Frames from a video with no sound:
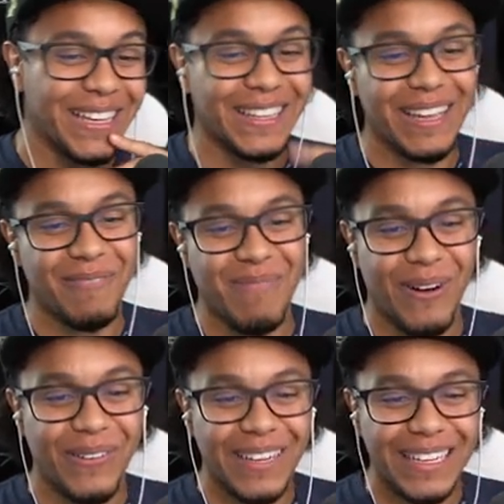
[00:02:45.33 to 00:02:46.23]
clean.
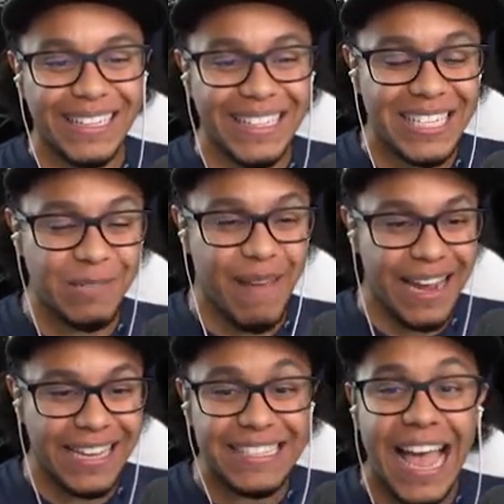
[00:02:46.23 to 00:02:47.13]
Bro, this
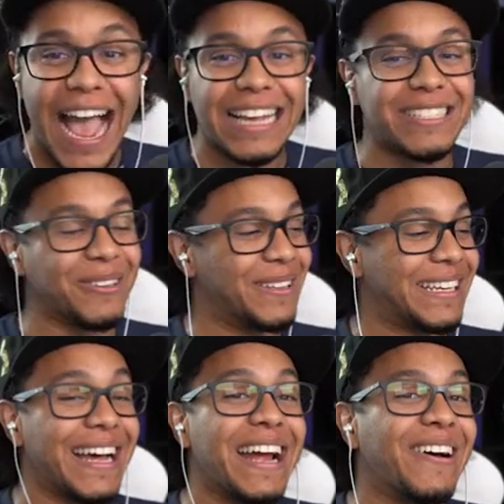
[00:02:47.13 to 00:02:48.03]
spec is actually
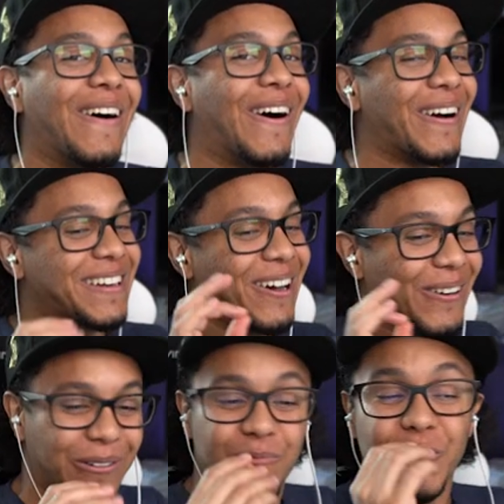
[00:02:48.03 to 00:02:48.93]
kind of hard.
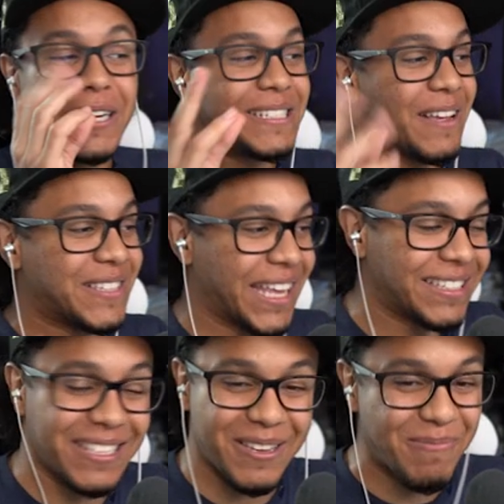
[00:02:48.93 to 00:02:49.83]
Yo, chef's
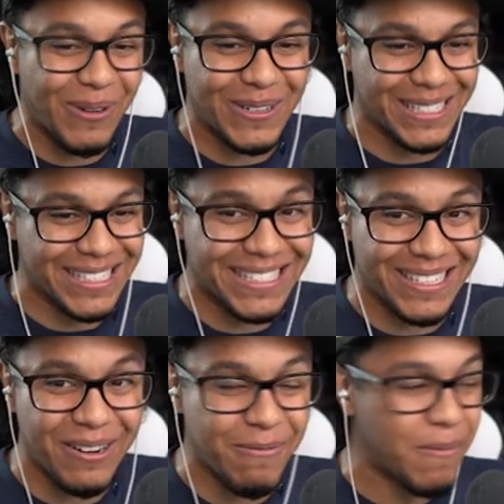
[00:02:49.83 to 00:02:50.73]
kiss to you, Borges. This is dope.